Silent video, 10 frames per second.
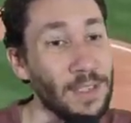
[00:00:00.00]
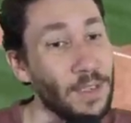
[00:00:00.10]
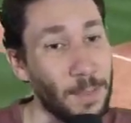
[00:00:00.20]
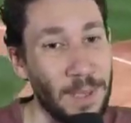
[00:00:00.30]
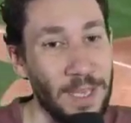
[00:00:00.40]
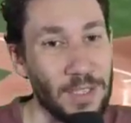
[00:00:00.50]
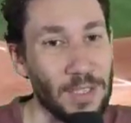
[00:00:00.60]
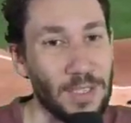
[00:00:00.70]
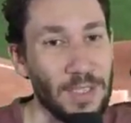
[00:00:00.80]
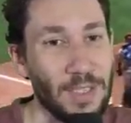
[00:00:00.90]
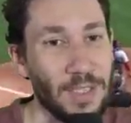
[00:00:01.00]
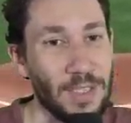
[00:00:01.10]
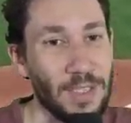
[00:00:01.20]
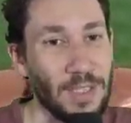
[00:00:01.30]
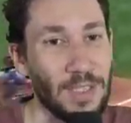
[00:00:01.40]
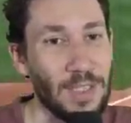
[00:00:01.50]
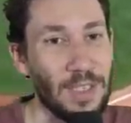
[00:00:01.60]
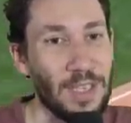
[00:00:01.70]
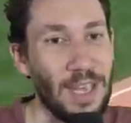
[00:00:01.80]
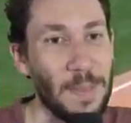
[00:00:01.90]
a good pitch.
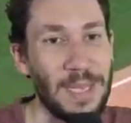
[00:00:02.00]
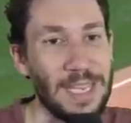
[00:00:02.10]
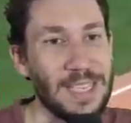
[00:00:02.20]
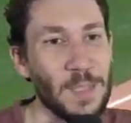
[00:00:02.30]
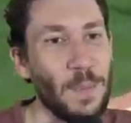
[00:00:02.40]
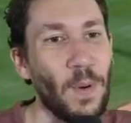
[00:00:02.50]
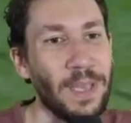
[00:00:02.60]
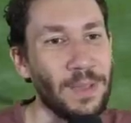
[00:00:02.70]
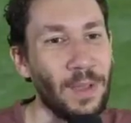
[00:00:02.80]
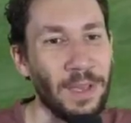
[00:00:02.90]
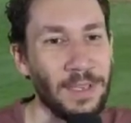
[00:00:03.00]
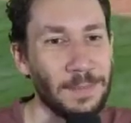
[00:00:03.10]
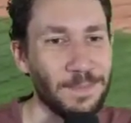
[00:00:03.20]
I mean, at this point, look.